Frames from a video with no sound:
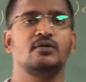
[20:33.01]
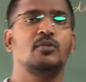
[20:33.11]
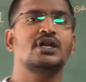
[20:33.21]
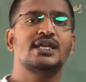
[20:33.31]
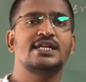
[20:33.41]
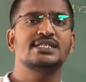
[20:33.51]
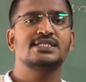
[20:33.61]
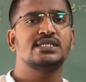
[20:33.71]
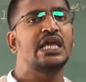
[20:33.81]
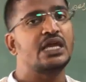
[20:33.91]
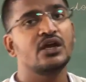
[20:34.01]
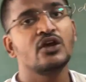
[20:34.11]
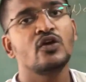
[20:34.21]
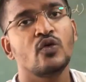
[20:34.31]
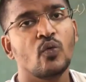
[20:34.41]
But let us see
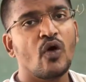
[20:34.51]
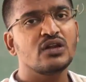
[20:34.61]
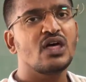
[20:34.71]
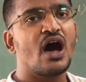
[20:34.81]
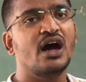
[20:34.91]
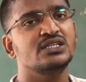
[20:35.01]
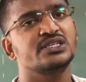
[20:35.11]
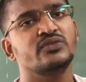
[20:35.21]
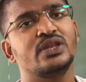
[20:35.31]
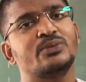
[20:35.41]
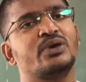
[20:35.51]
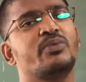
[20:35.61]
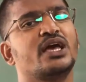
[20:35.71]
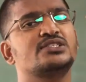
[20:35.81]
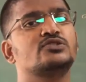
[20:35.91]
what the answer will be
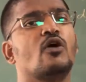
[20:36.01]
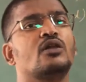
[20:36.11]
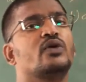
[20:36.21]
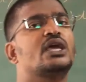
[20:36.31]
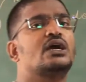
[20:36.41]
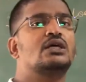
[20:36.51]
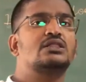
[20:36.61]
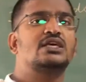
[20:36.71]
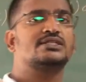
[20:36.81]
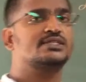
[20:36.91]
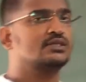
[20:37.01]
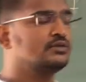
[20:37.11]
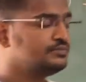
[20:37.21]
by solving this.